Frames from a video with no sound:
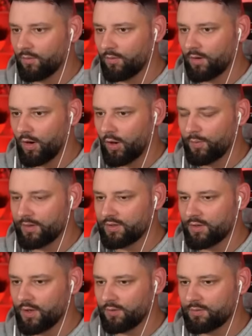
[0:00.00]
We'll open
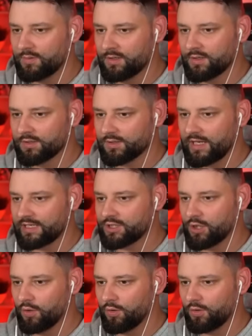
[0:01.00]
you. So that's
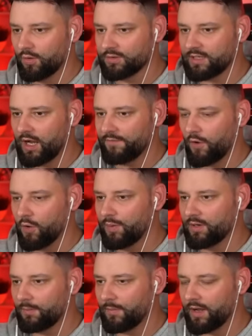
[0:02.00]
two doors that I've
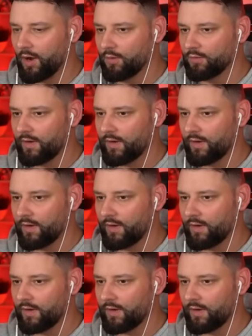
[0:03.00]
opened on my own